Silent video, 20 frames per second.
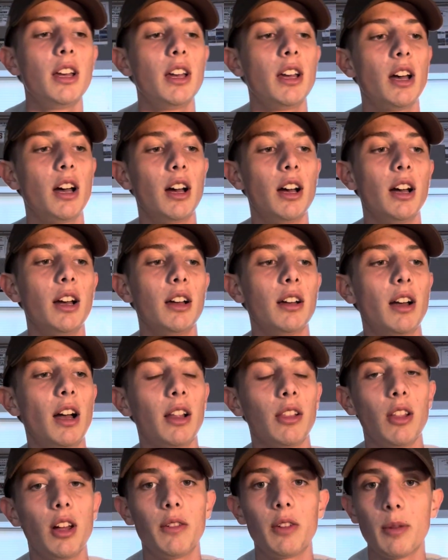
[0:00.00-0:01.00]
I
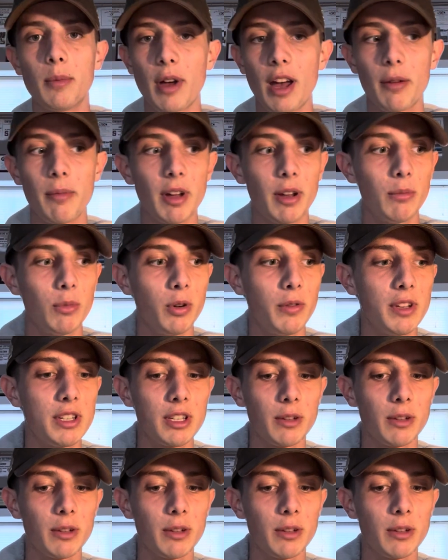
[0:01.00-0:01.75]
loved the Batman movies,